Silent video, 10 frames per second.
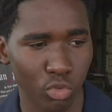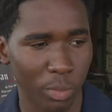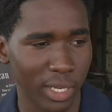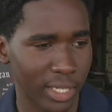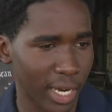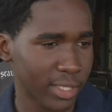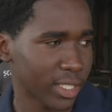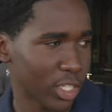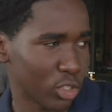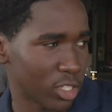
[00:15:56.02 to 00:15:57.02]
We make
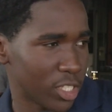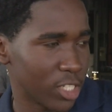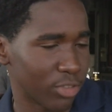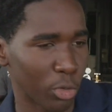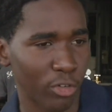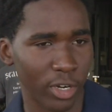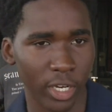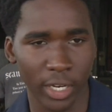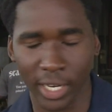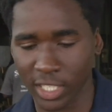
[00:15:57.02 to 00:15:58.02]
gassing, as you can see from over
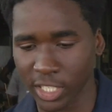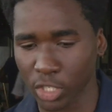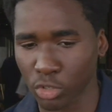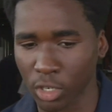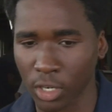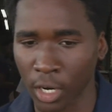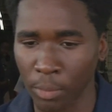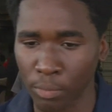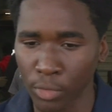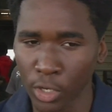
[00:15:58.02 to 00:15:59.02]
there, and etc.
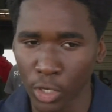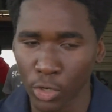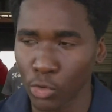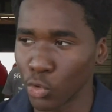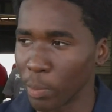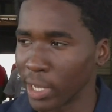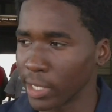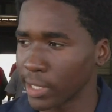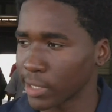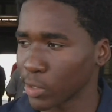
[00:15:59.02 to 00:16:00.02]
We
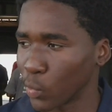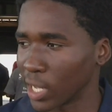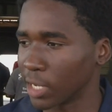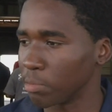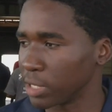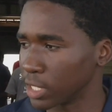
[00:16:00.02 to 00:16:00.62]
make welding